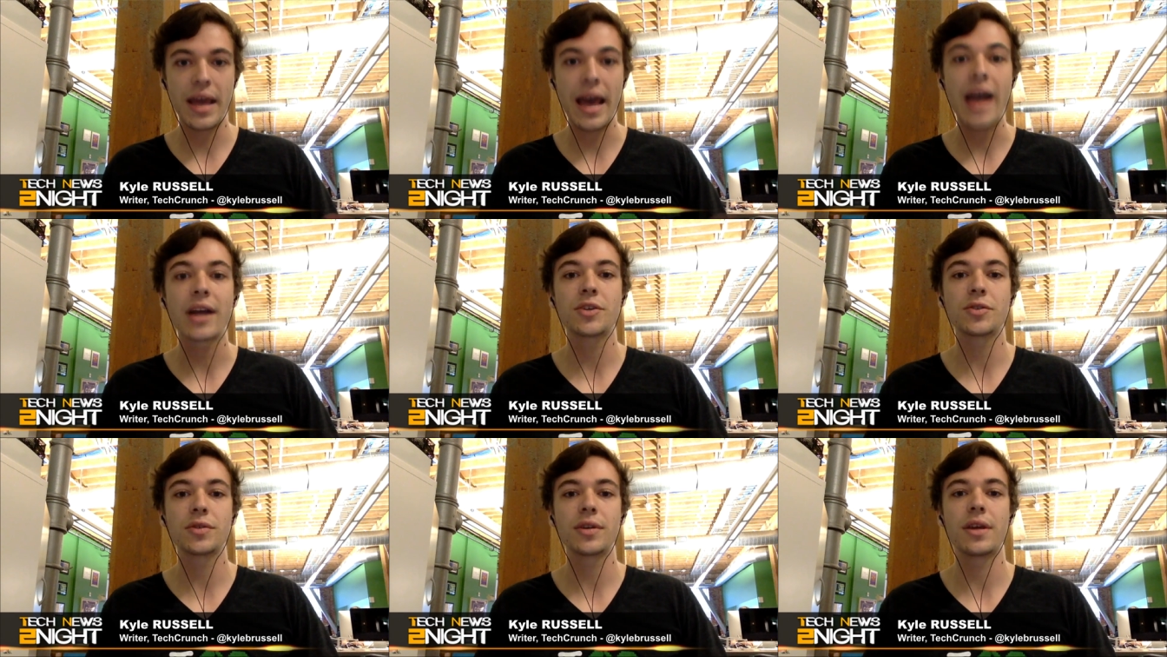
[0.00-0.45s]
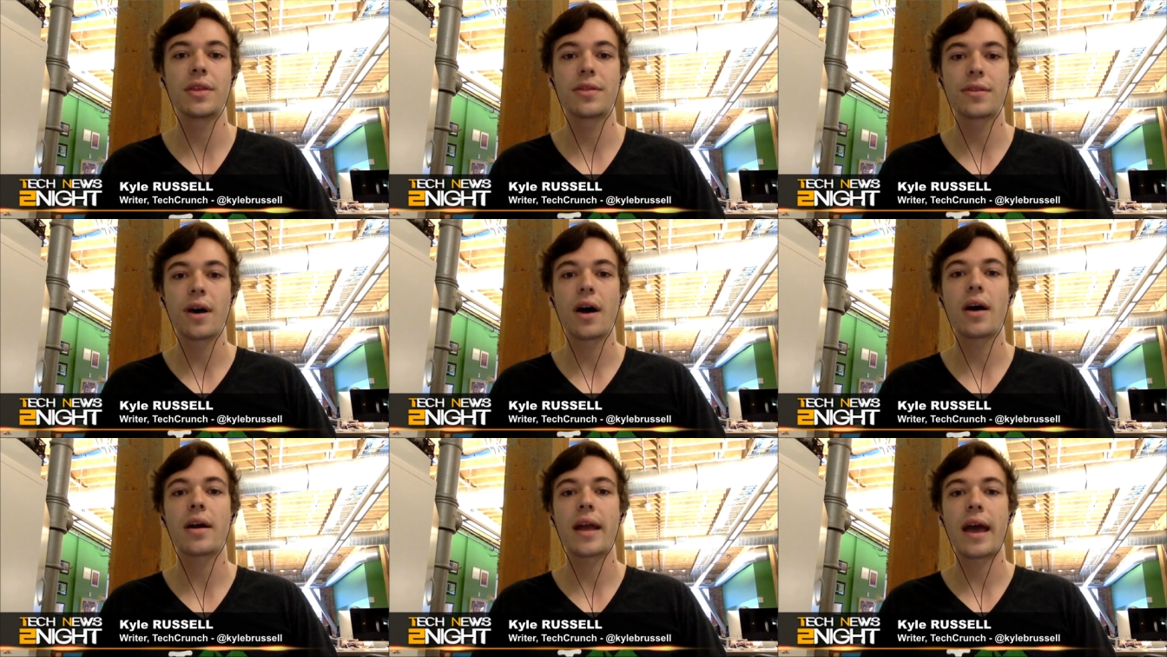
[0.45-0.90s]
They actually
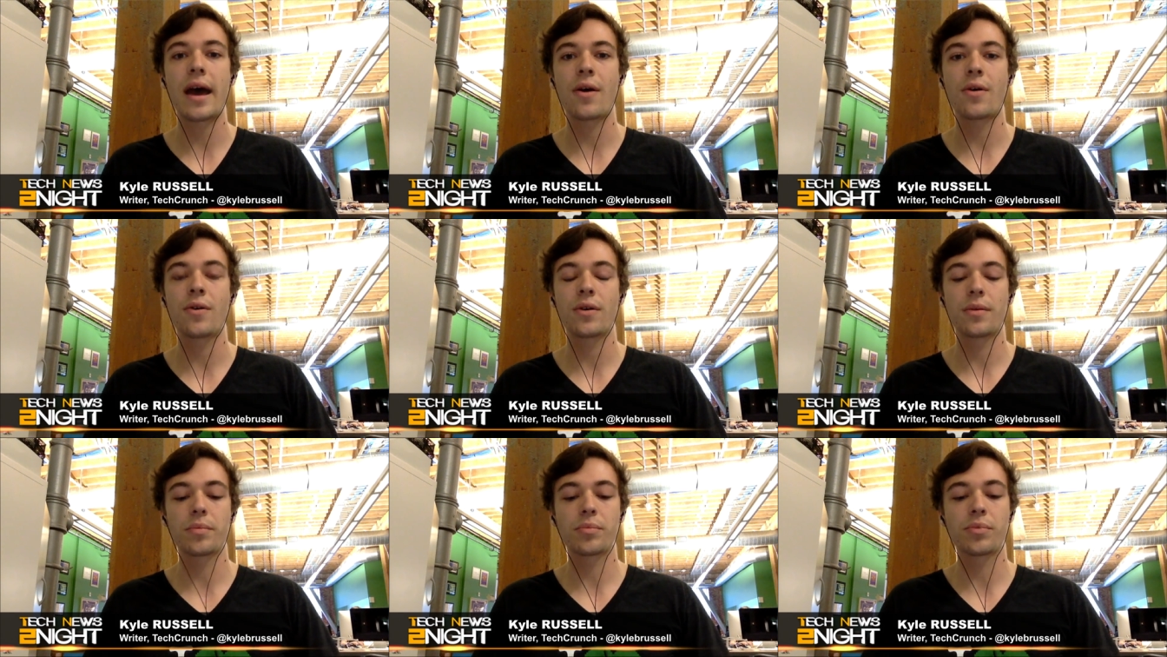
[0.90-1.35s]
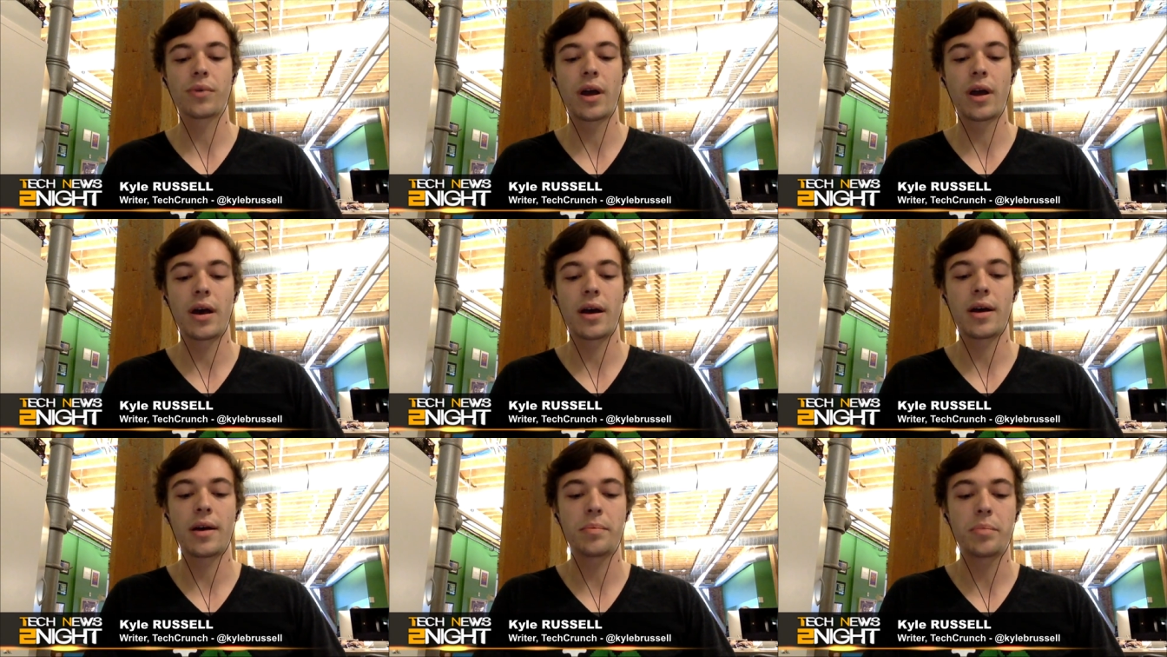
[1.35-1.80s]
thought out
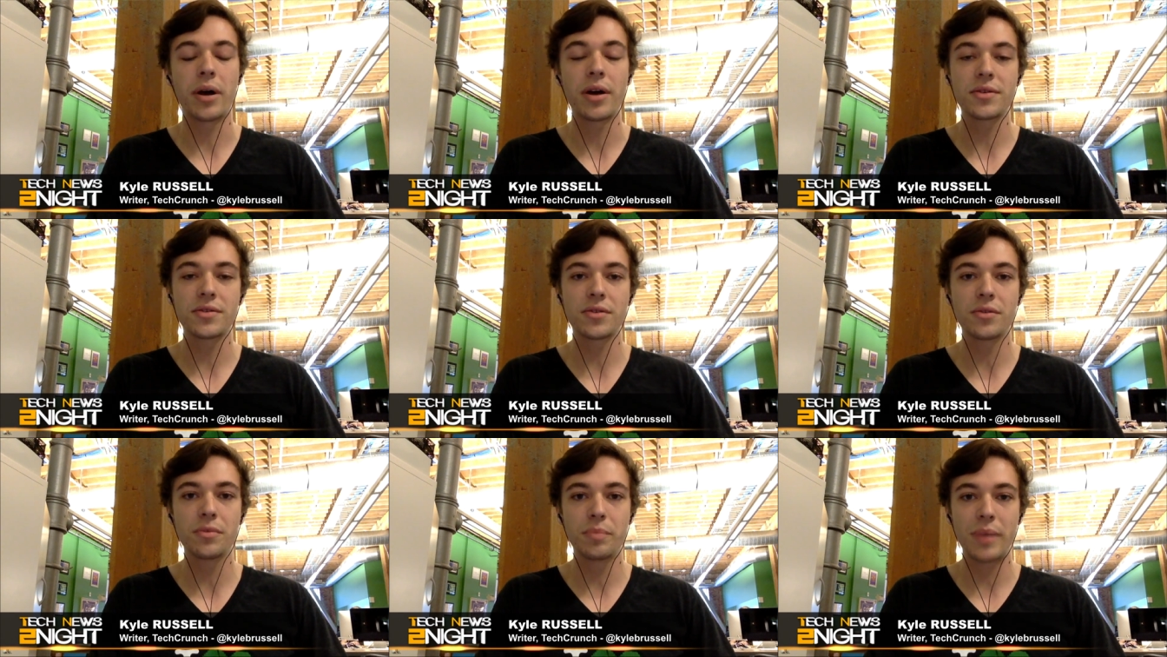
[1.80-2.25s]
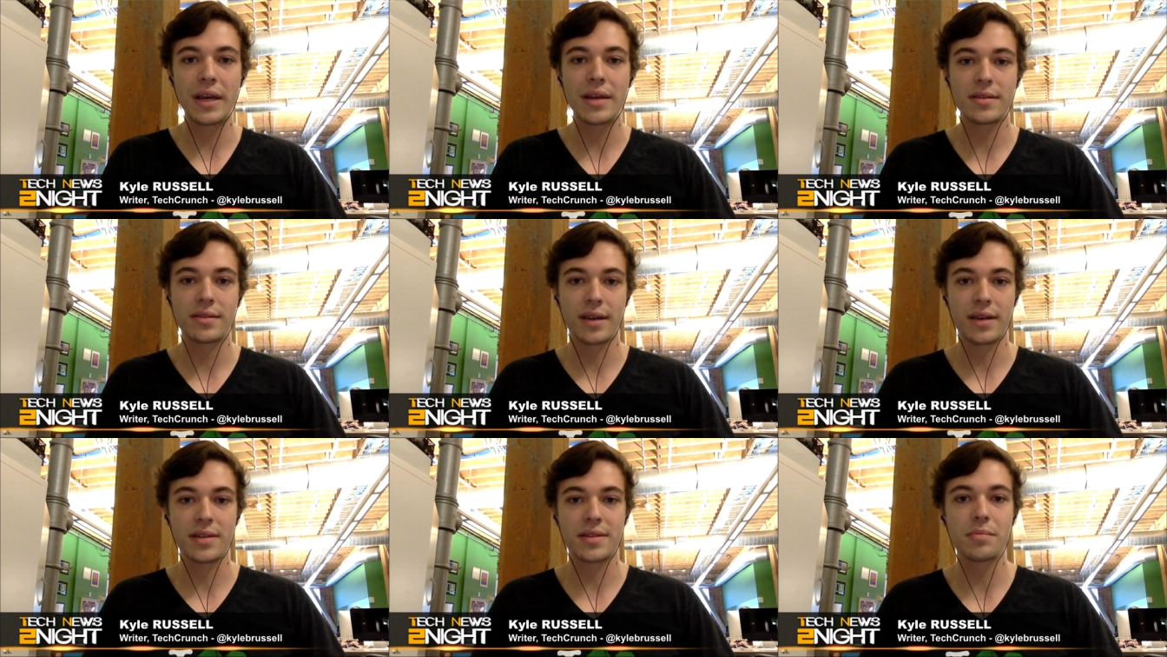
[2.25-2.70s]
uh,
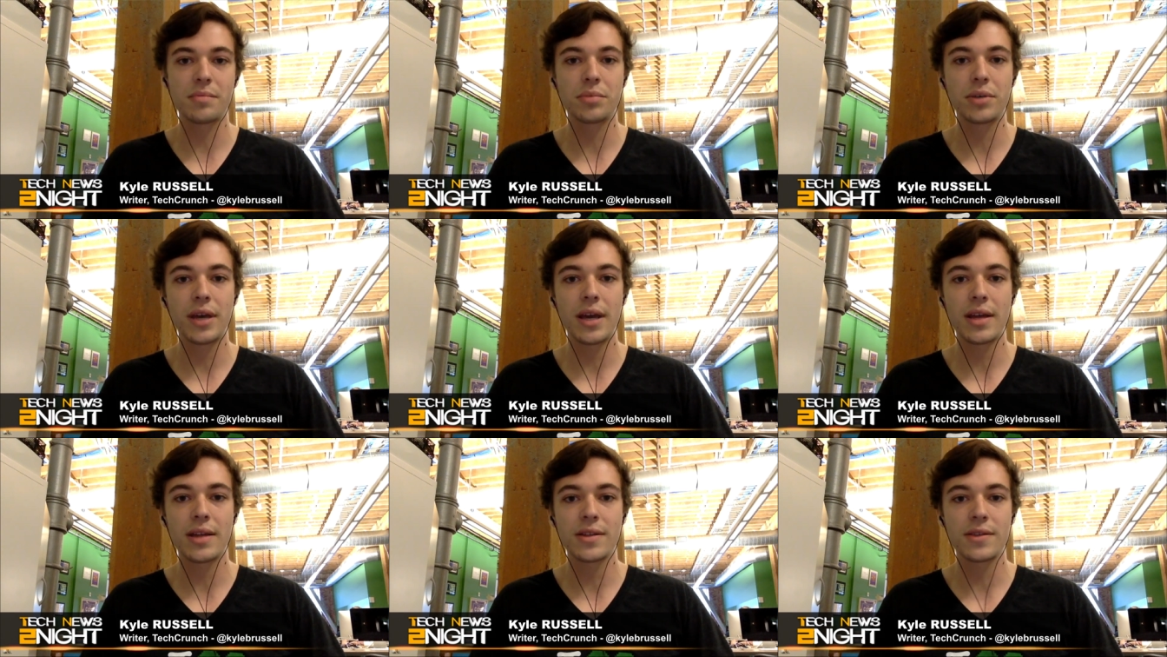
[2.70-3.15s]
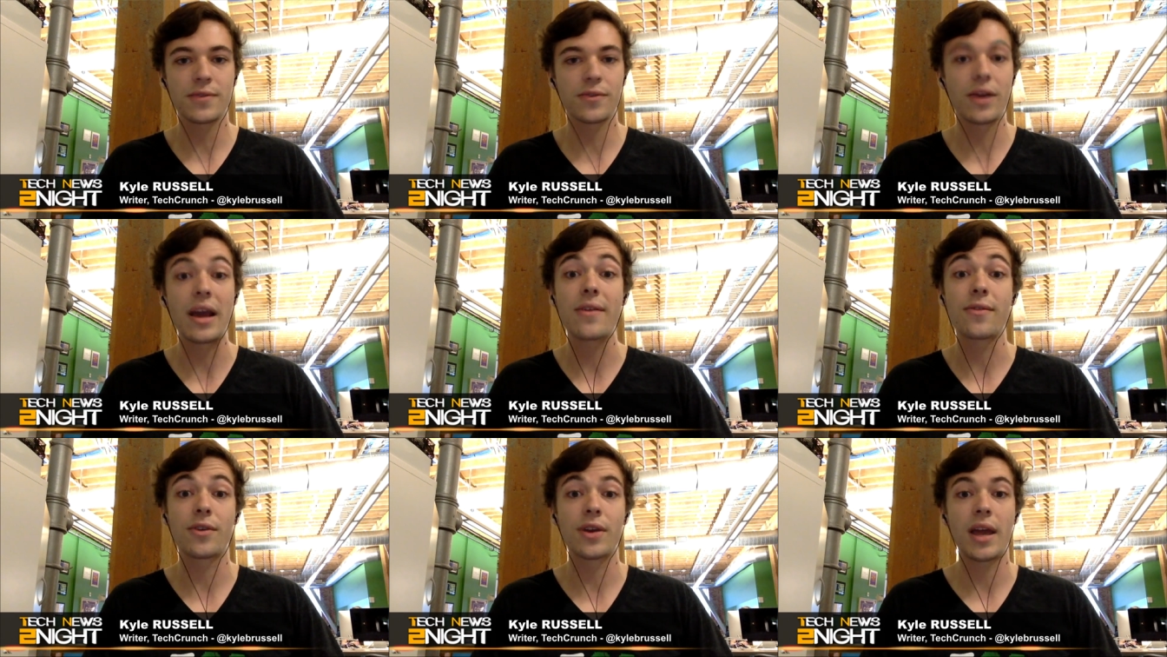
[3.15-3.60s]
puzzle-based lesson plans
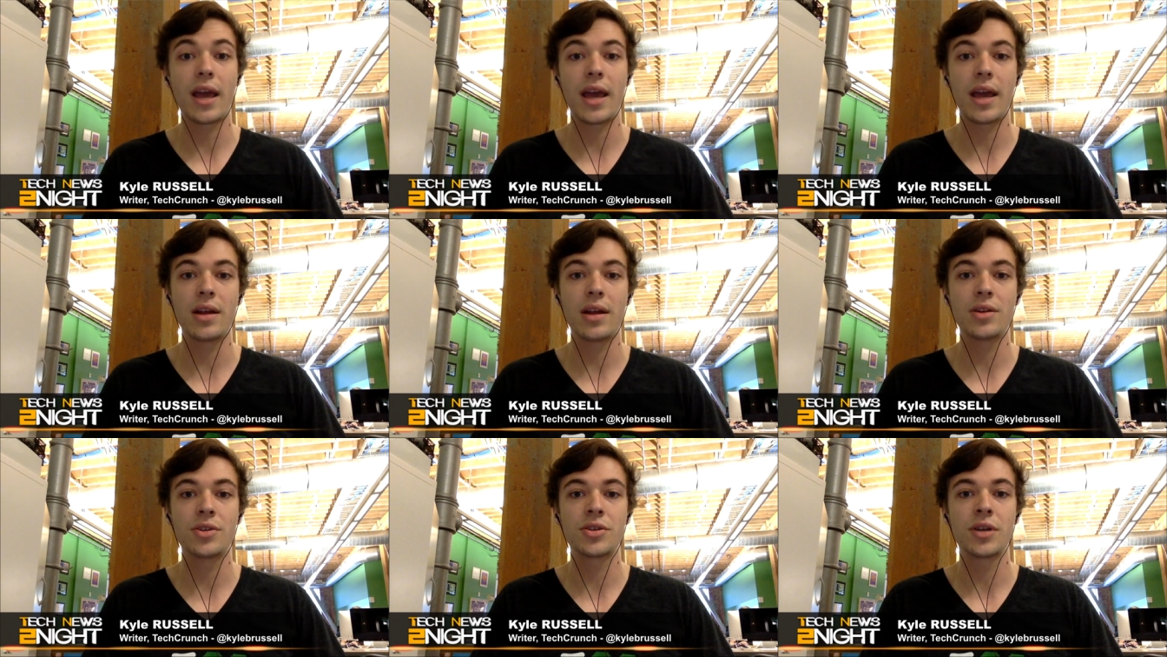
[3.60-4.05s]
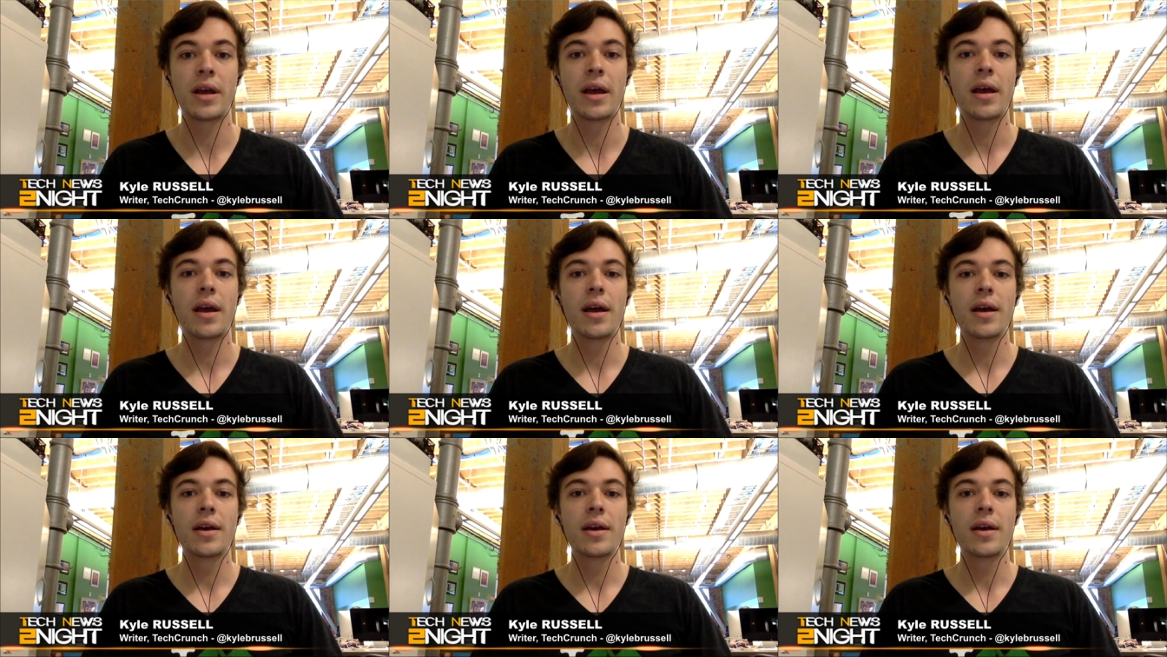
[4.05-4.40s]
for every age.